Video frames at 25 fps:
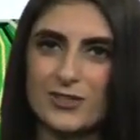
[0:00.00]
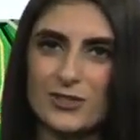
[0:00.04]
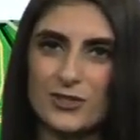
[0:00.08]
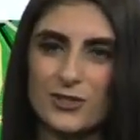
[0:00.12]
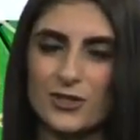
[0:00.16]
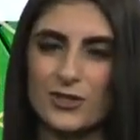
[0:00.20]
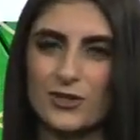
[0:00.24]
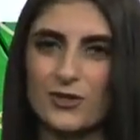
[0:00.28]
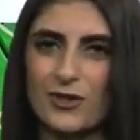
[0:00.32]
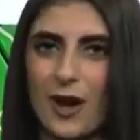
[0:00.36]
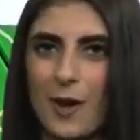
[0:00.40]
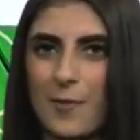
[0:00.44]
so
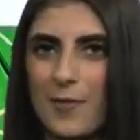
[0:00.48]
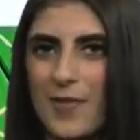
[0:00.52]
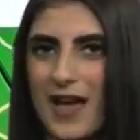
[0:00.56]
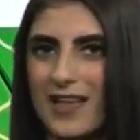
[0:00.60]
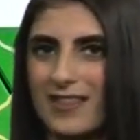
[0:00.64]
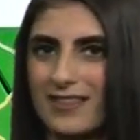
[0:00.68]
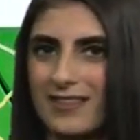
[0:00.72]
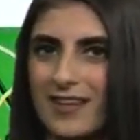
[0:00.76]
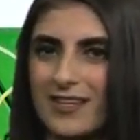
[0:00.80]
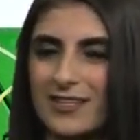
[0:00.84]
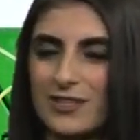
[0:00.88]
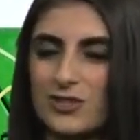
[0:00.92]
you can grab
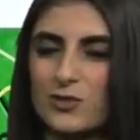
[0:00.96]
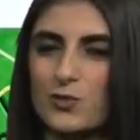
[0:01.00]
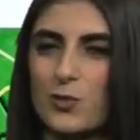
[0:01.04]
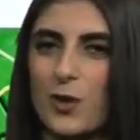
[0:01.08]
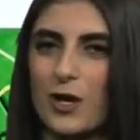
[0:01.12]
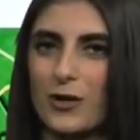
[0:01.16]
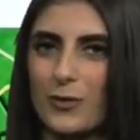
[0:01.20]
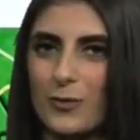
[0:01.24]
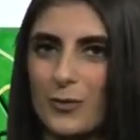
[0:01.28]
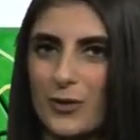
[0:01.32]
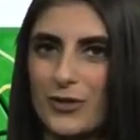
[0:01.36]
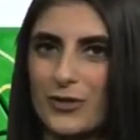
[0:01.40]
that light
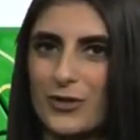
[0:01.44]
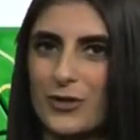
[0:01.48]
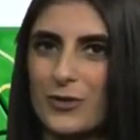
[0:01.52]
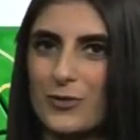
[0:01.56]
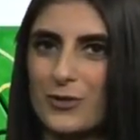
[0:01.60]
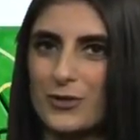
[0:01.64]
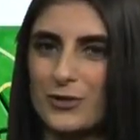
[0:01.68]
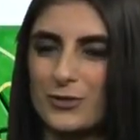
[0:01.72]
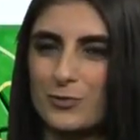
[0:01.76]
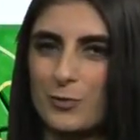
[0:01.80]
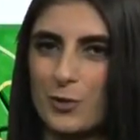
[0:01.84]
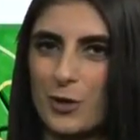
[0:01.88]
sweater with
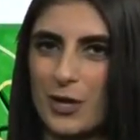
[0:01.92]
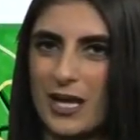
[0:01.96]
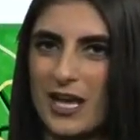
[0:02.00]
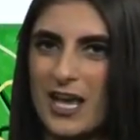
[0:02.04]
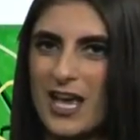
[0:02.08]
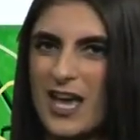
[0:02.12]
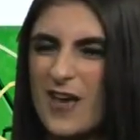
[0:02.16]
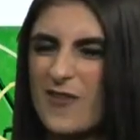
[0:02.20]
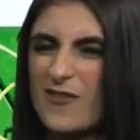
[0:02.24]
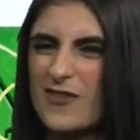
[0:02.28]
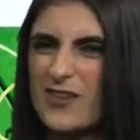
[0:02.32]
you this morning.